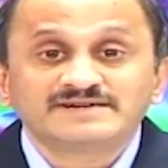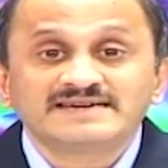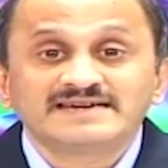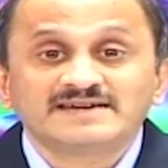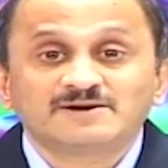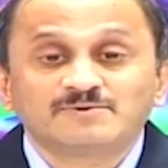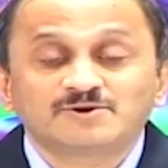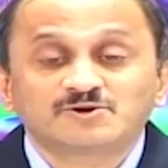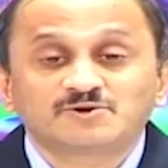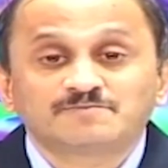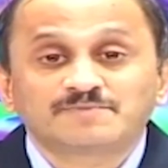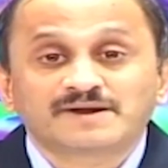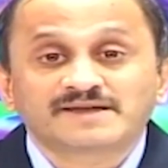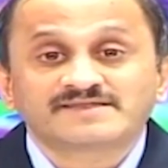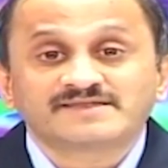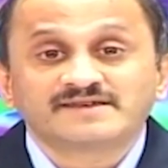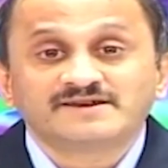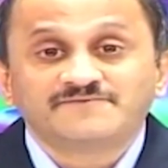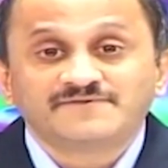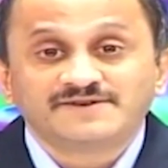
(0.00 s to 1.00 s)
t equal to
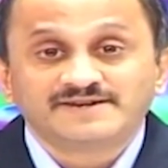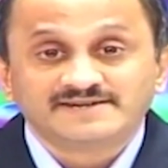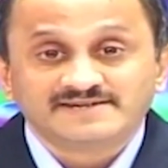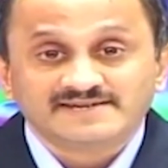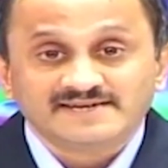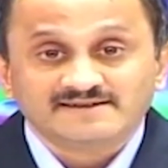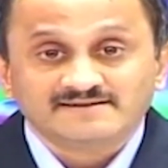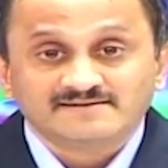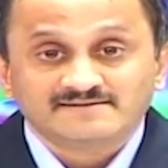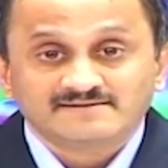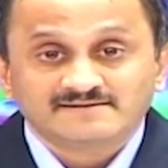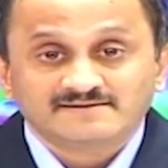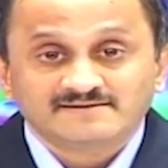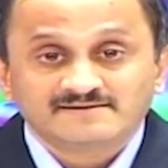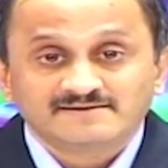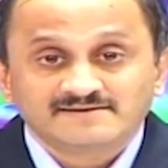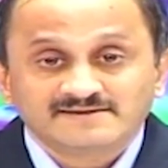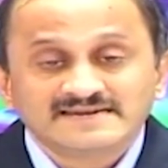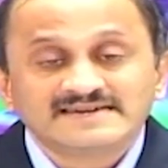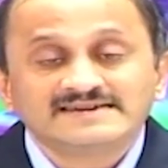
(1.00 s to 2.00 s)
plus infinity.
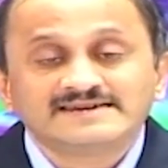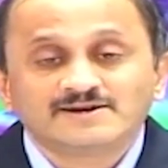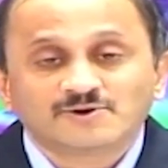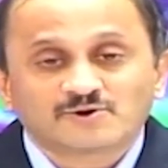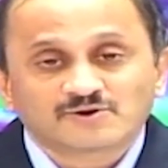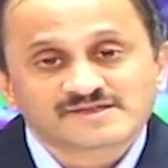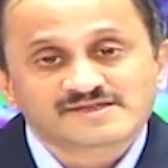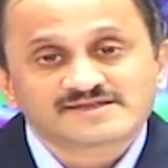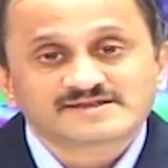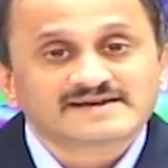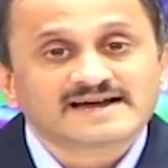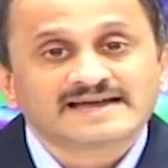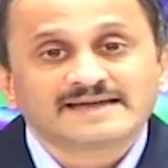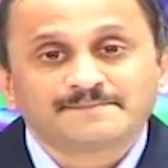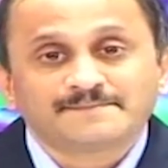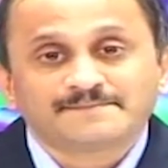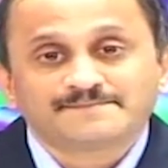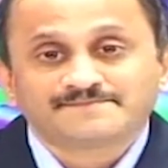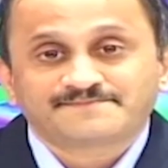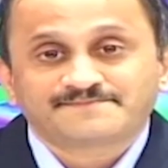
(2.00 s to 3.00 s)
T denotes time.